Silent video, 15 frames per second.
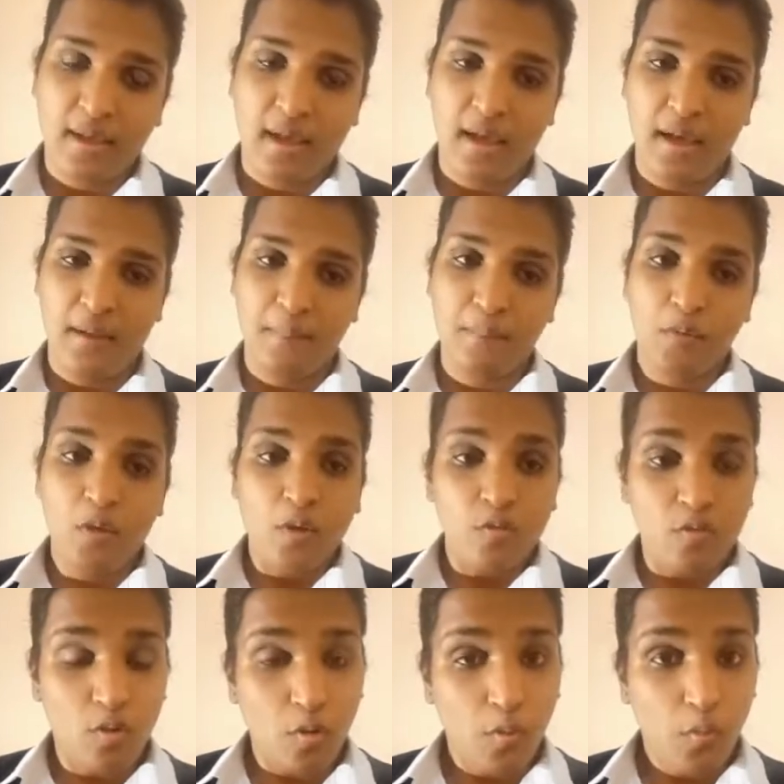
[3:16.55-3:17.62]

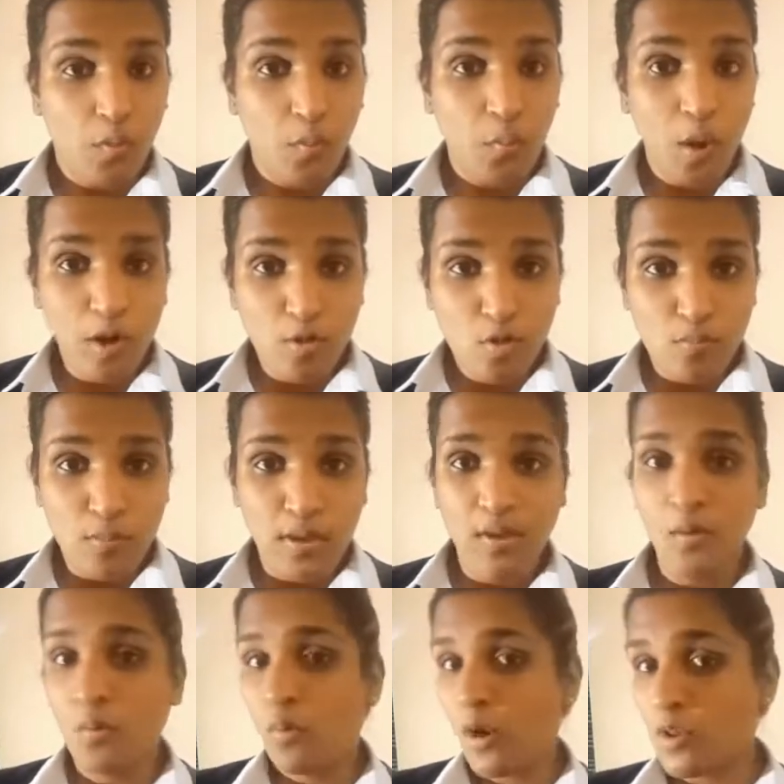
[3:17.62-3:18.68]
So watch
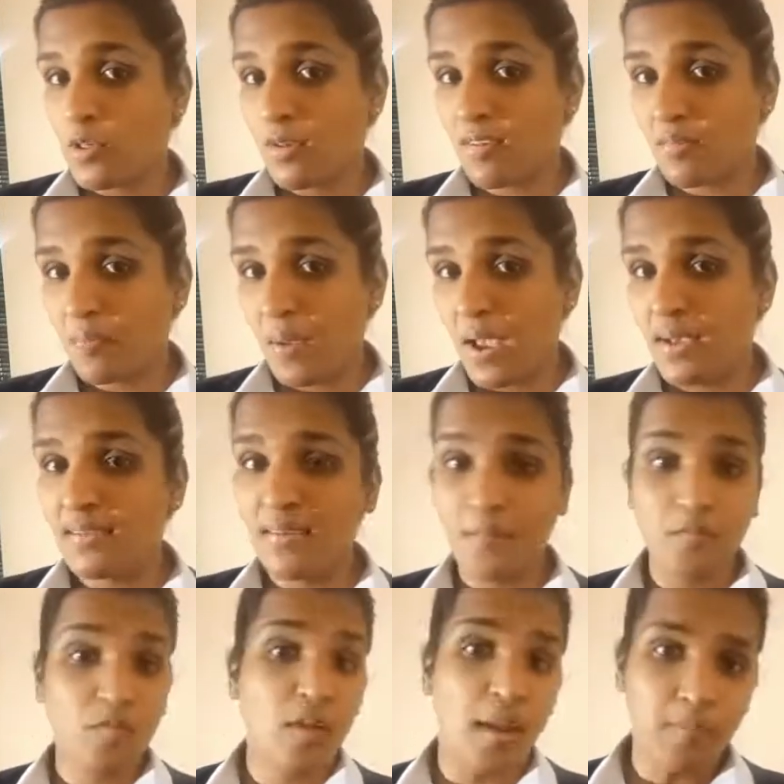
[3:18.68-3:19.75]
me, watch this space,
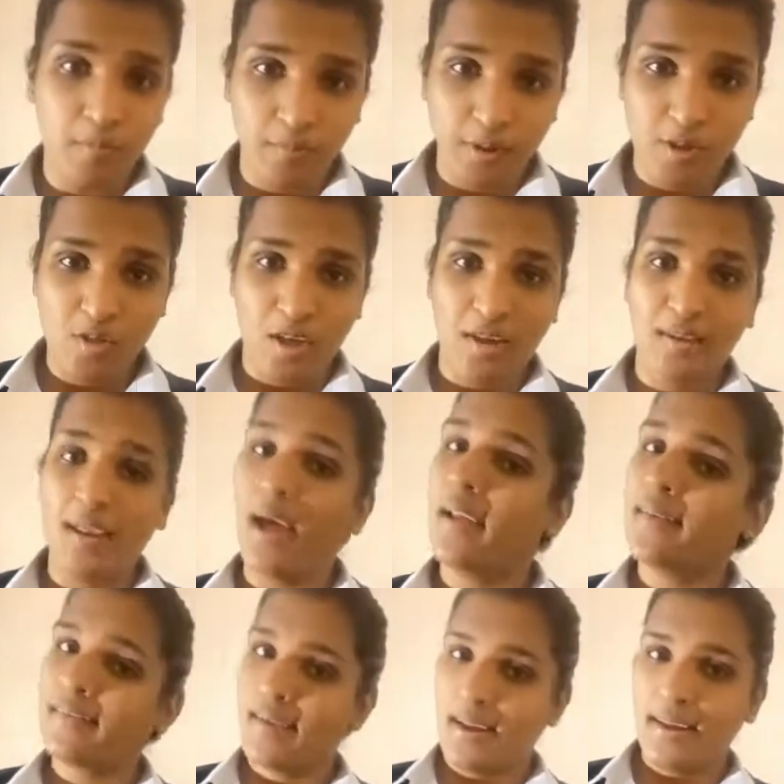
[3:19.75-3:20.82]
subscribe to my channel.
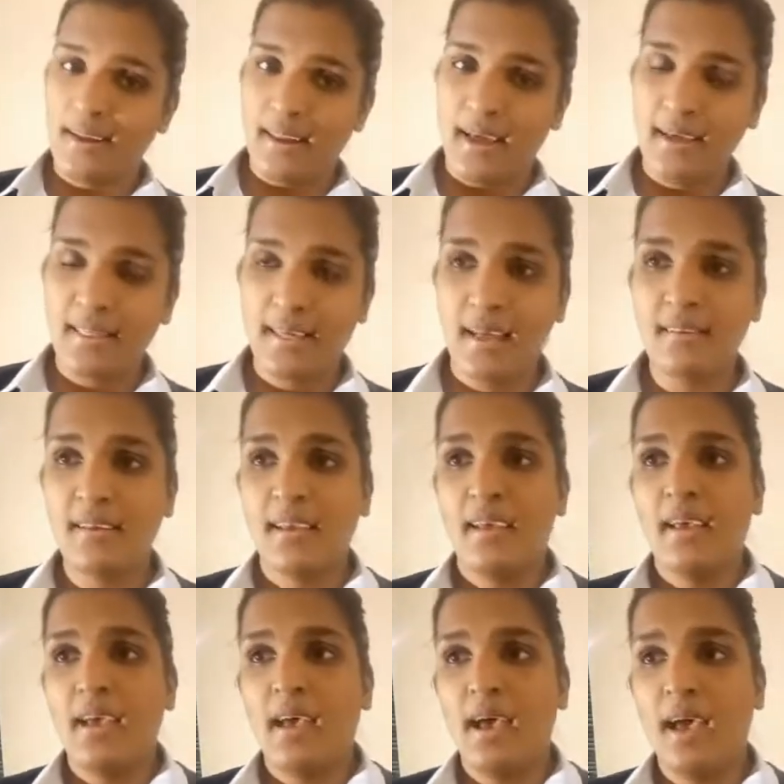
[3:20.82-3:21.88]
I'd really like that.
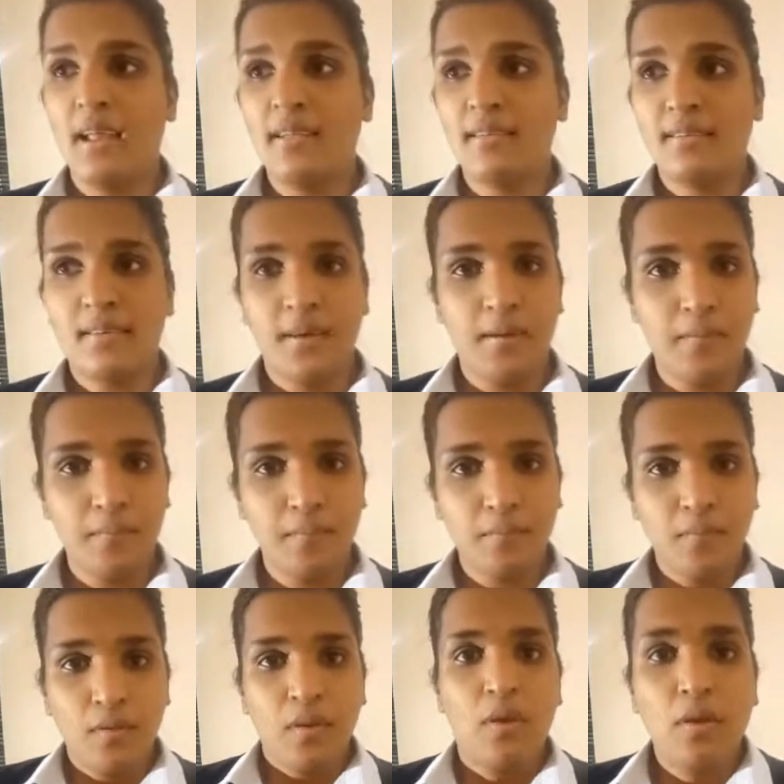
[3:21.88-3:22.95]
And
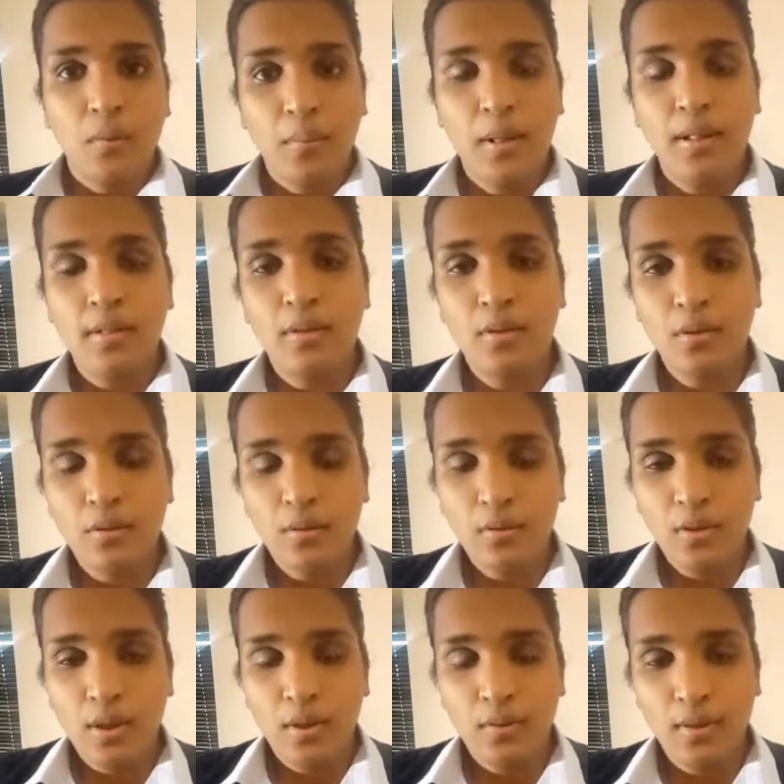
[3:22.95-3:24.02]
well,
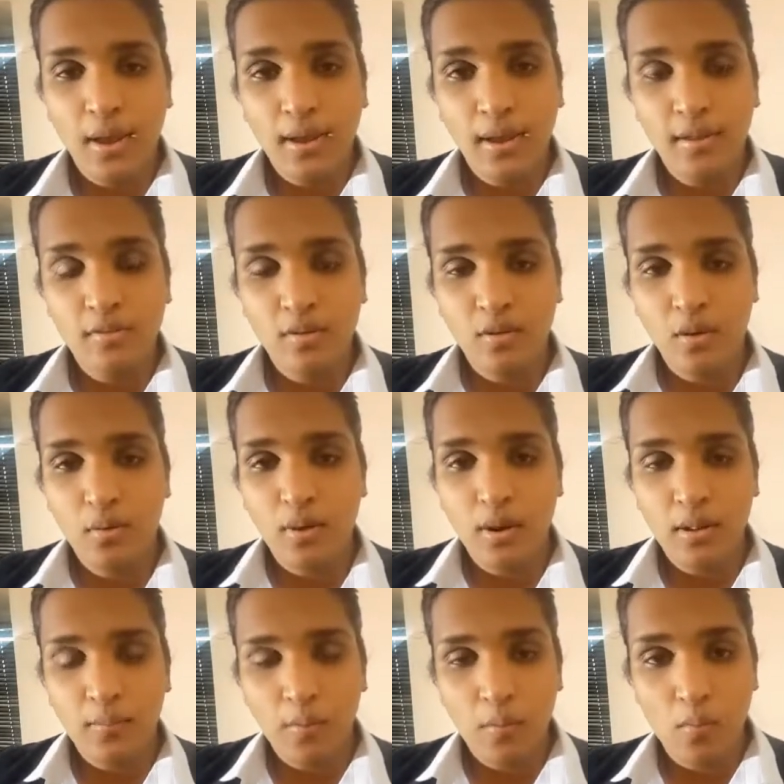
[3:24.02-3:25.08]
you can get to know a
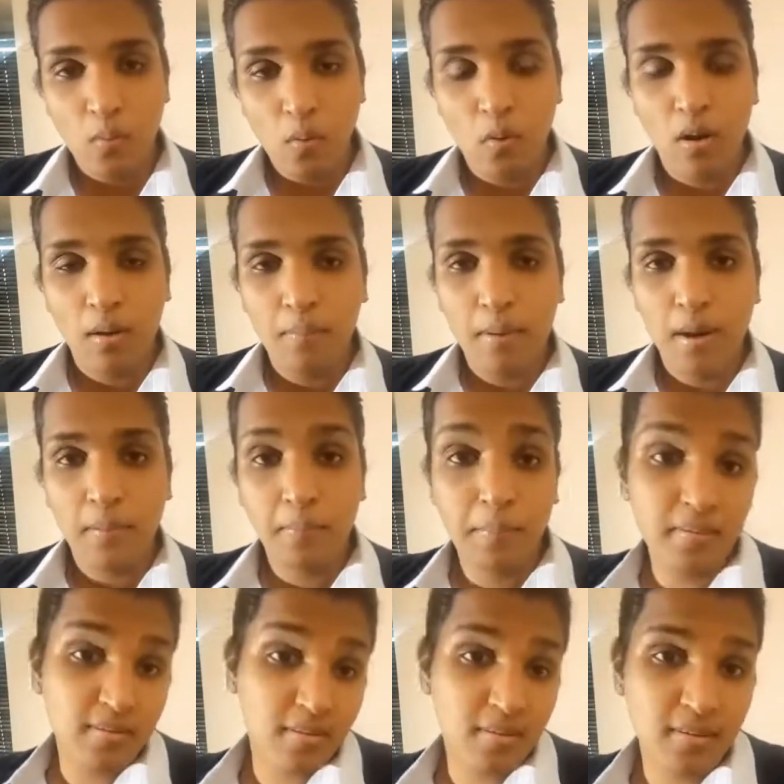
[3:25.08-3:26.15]
little bit more about
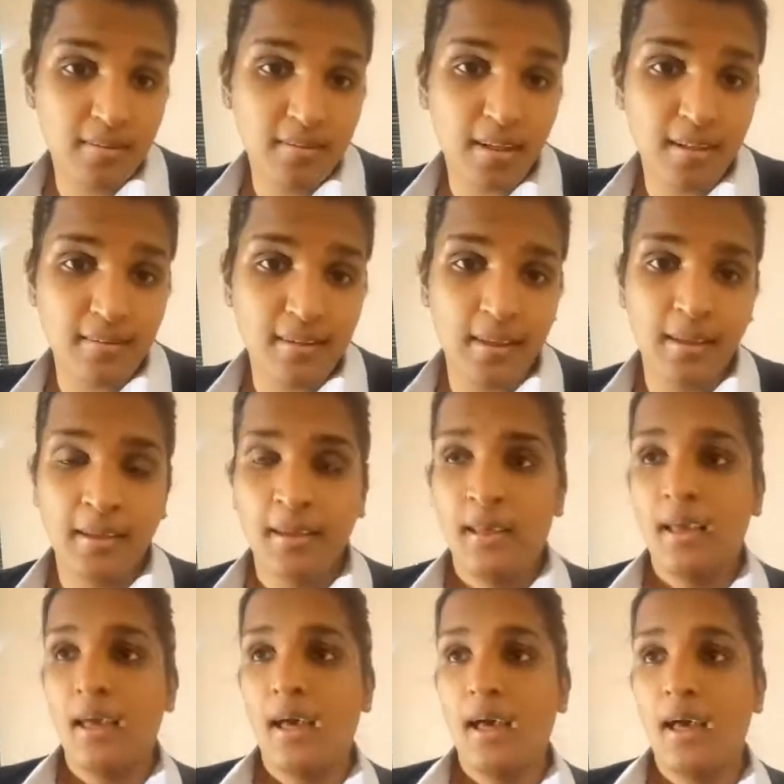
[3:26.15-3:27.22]
business consulting,
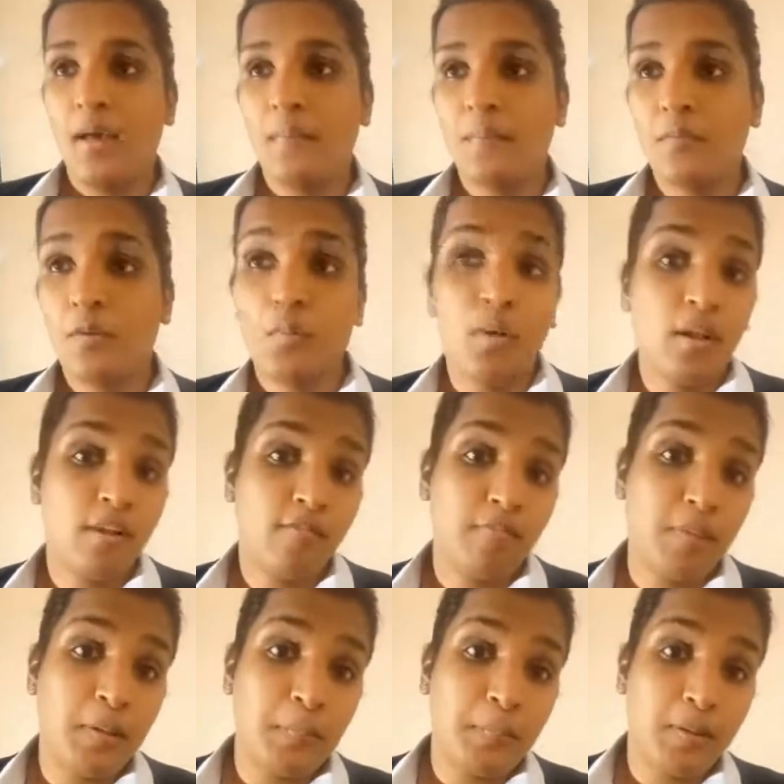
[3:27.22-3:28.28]
the world
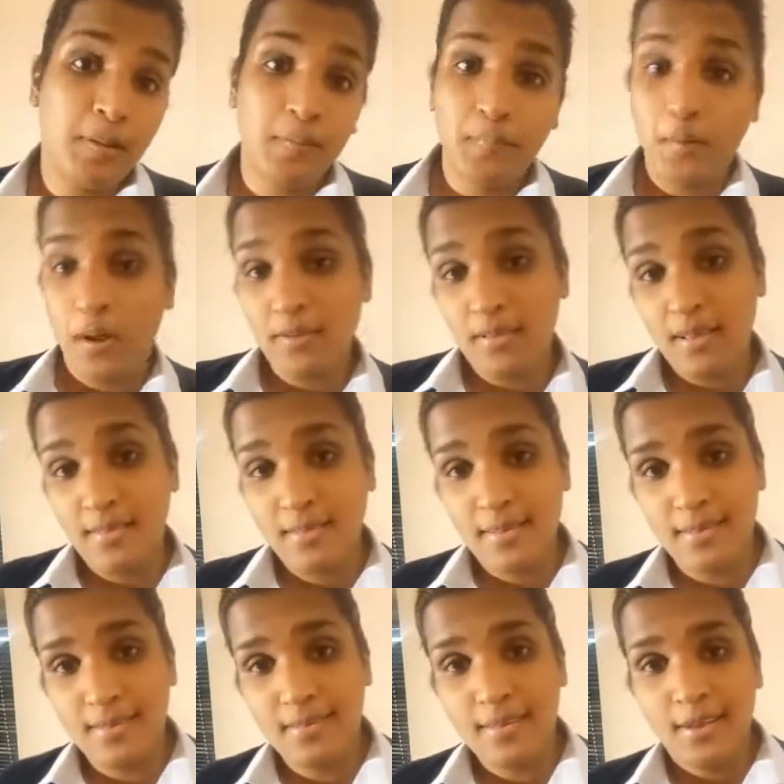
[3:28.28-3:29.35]
of people,
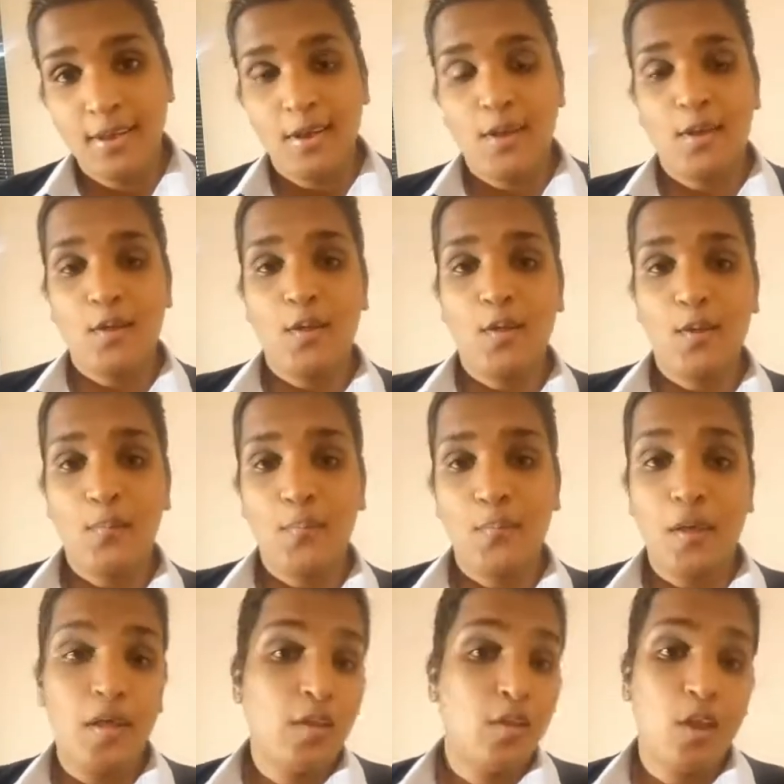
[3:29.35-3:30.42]
processes,
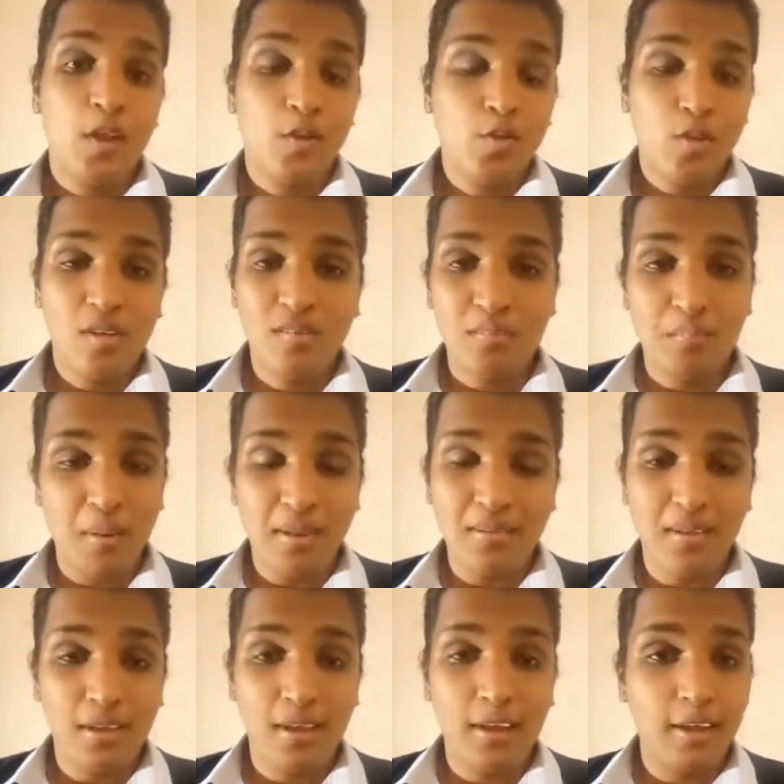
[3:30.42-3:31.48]
and just
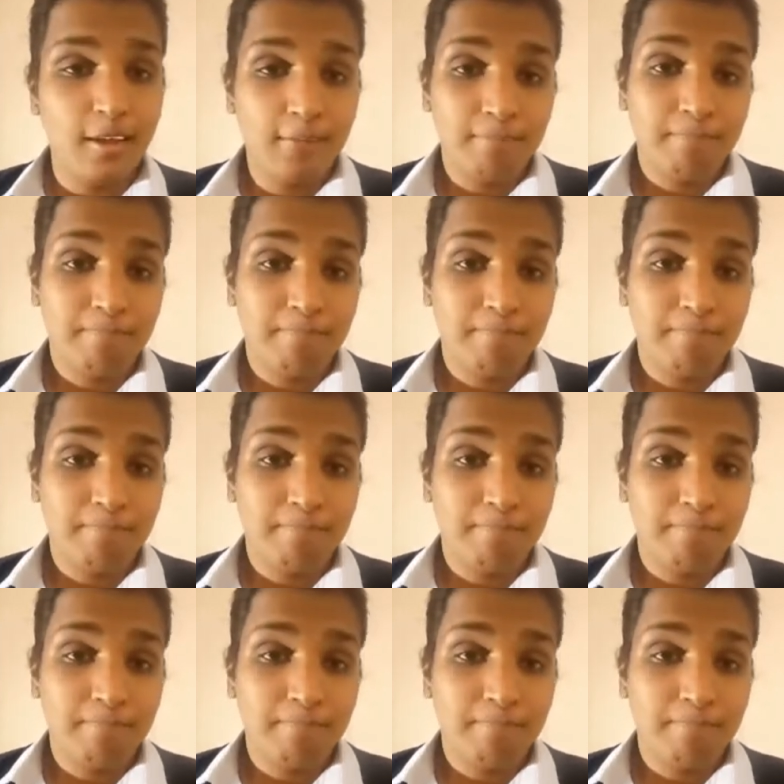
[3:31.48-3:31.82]
basically